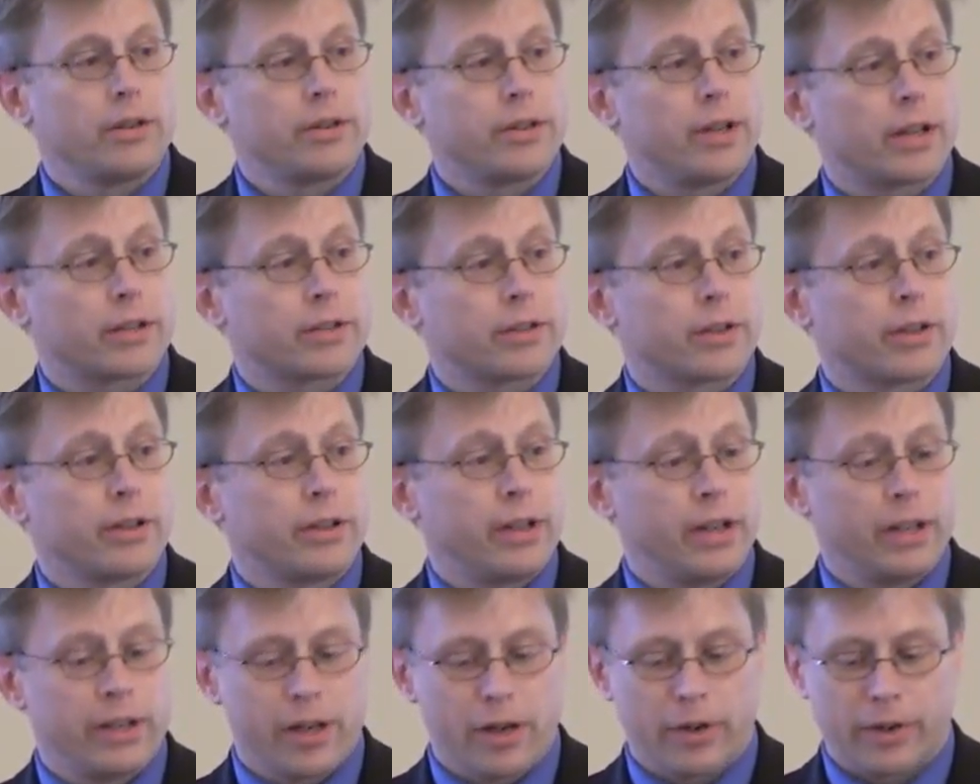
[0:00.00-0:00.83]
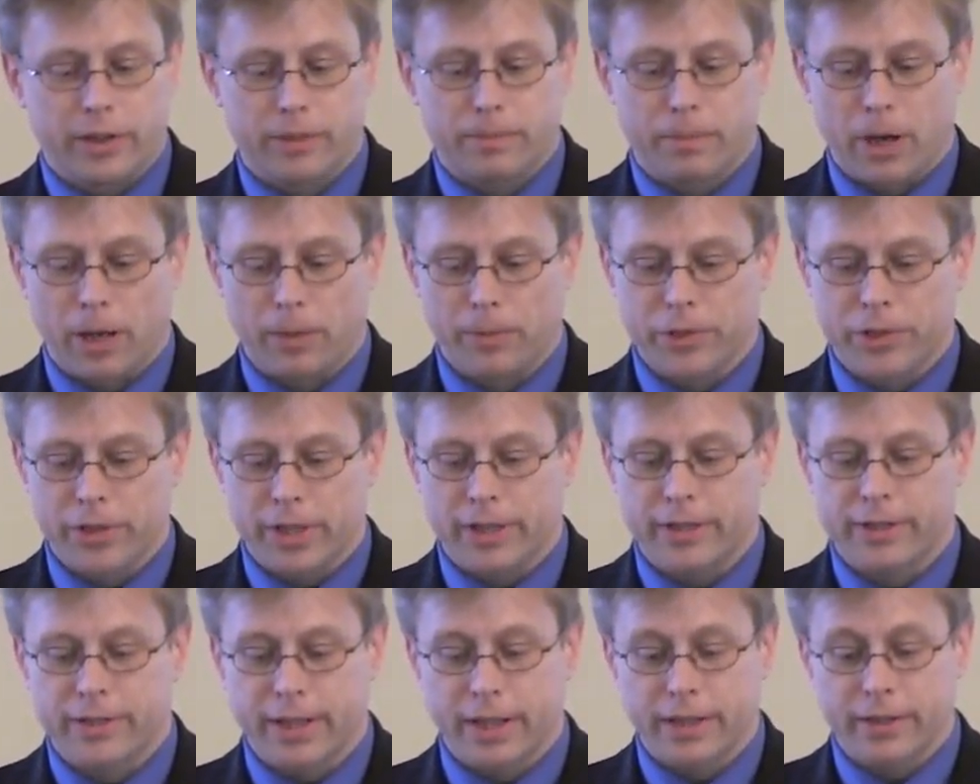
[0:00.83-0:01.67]
Dr. Gudiño has published
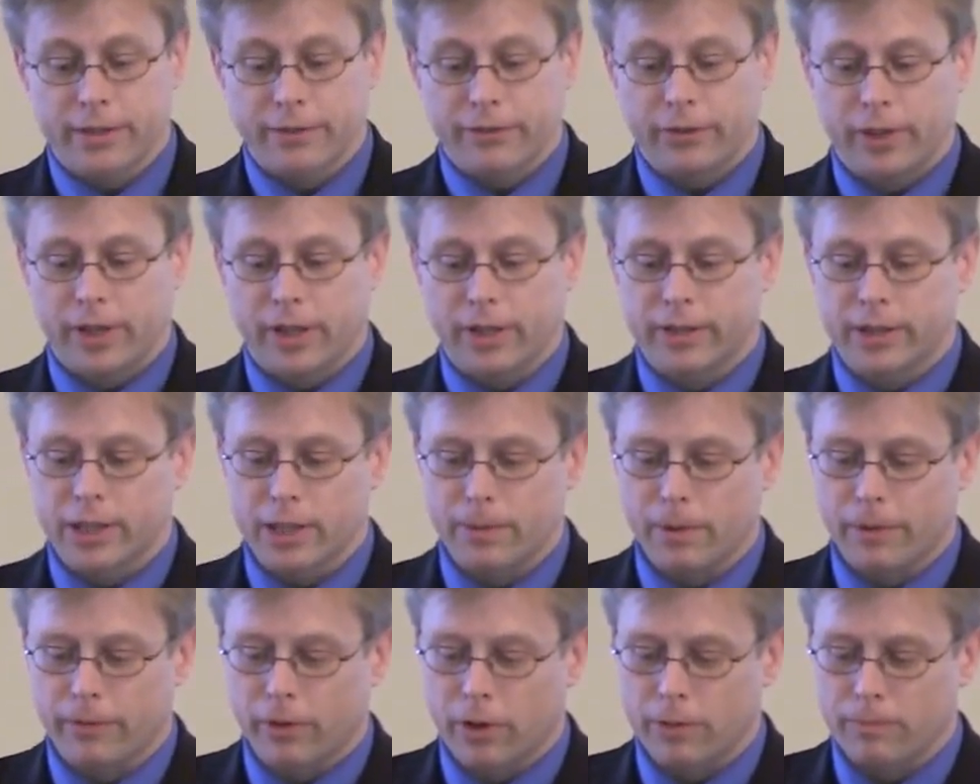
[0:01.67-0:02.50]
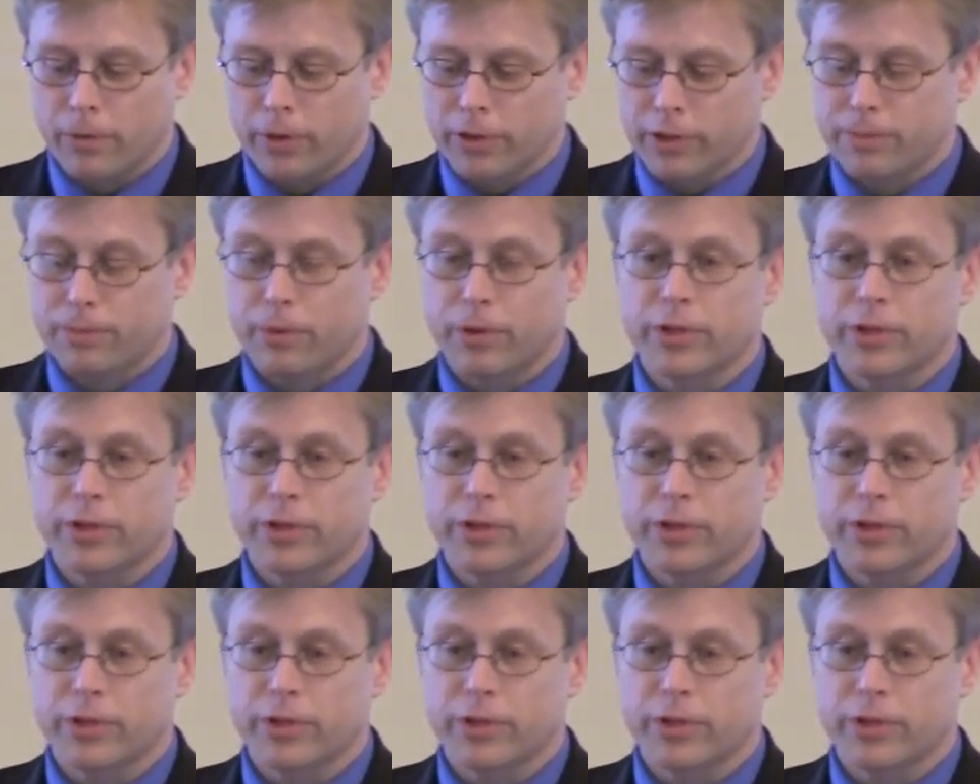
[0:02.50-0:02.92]
extensively in some of our most